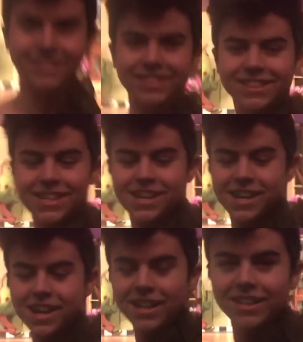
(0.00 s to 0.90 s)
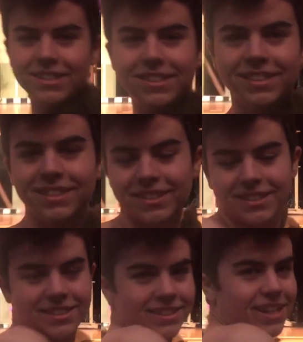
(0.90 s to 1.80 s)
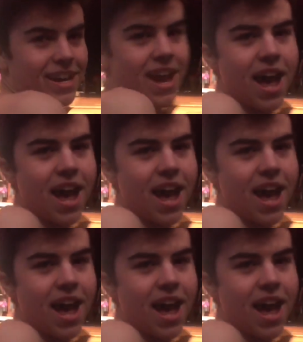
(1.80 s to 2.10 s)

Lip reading: Oh, you're no, exactly no. Checking out. All right.